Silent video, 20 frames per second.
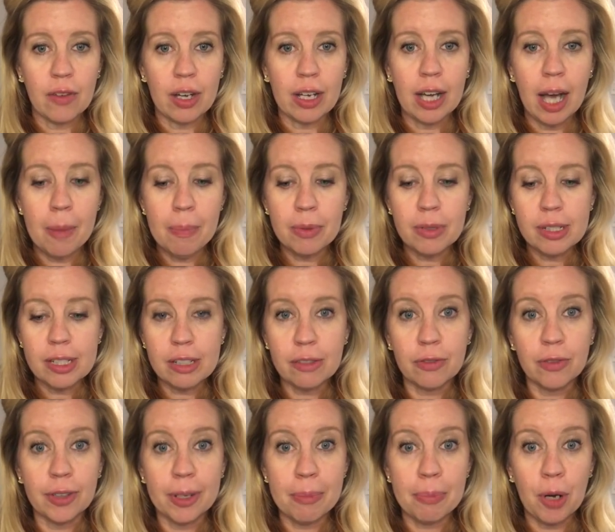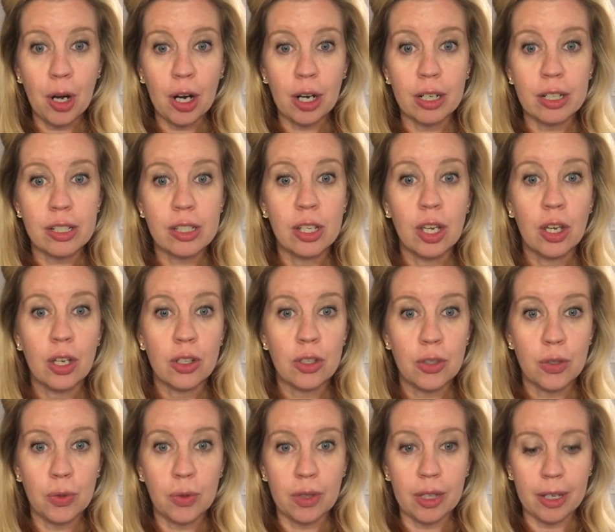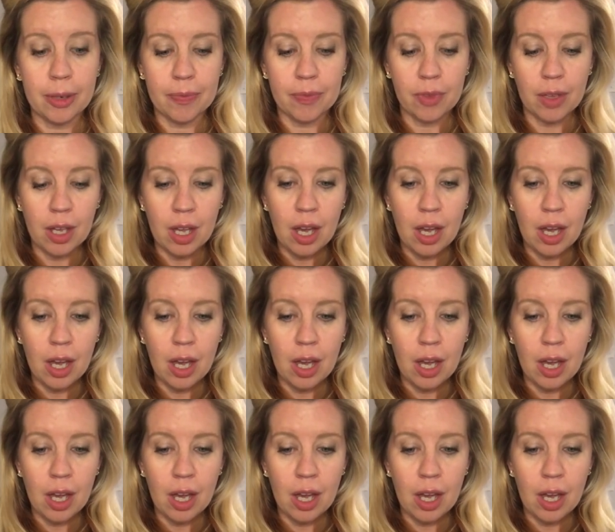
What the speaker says: a couple different parts to them.